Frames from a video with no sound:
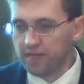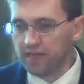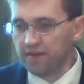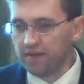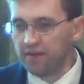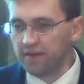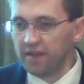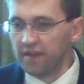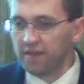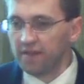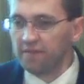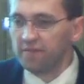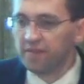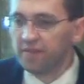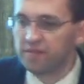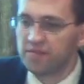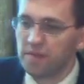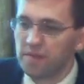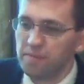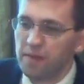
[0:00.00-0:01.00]
And
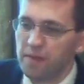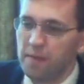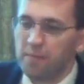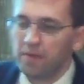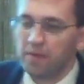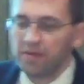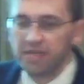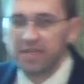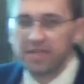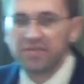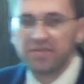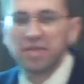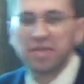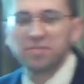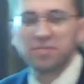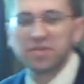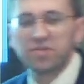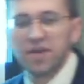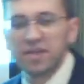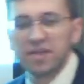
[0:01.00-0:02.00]
some people did
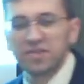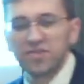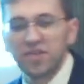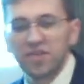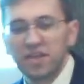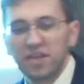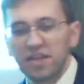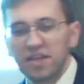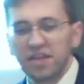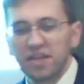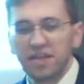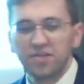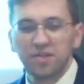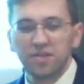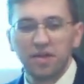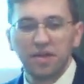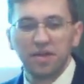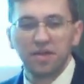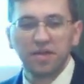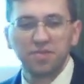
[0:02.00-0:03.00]
seem to try to study an
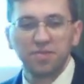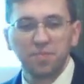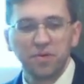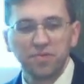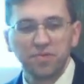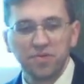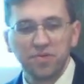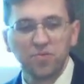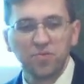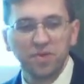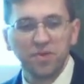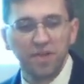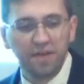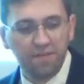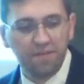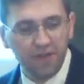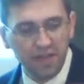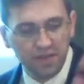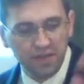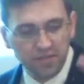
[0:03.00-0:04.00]
osmosis when they
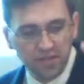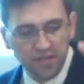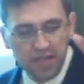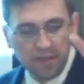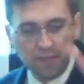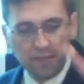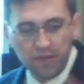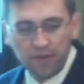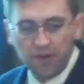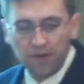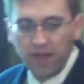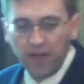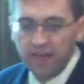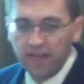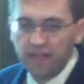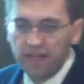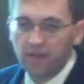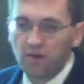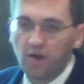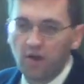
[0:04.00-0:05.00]
fell asleep with their head
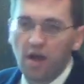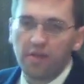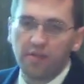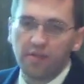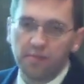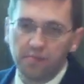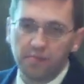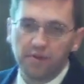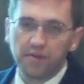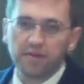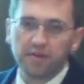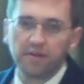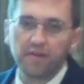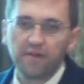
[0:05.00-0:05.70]
in or on the book.